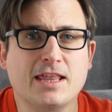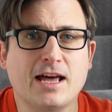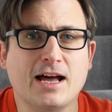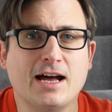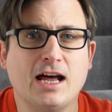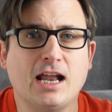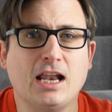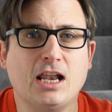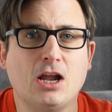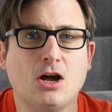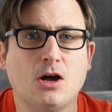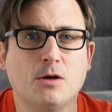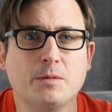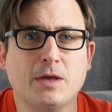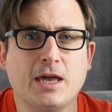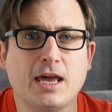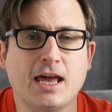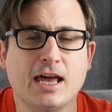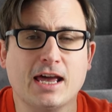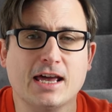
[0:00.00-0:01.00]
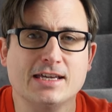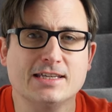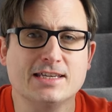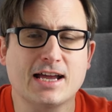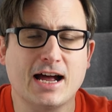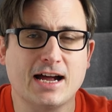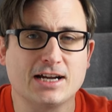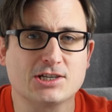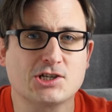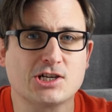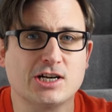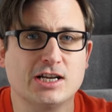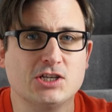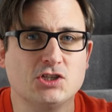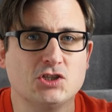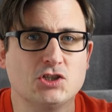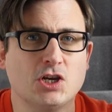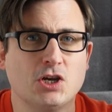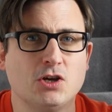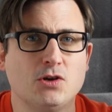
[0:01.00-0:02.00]
that alarm kit is actually
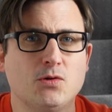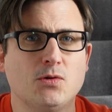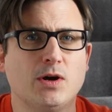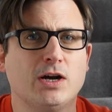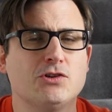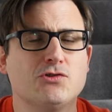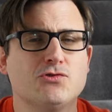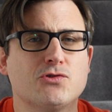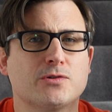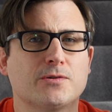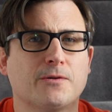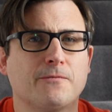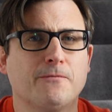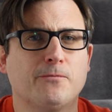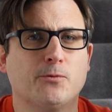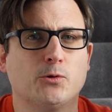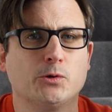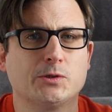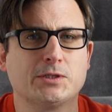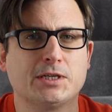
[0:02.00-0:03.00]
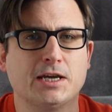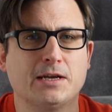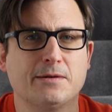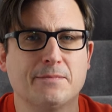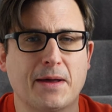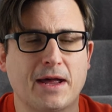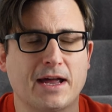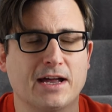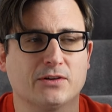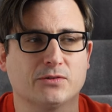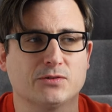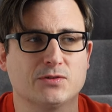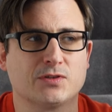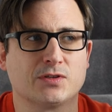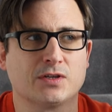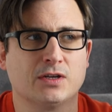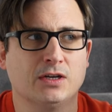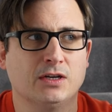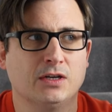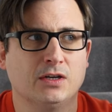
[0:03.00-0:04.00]
£214.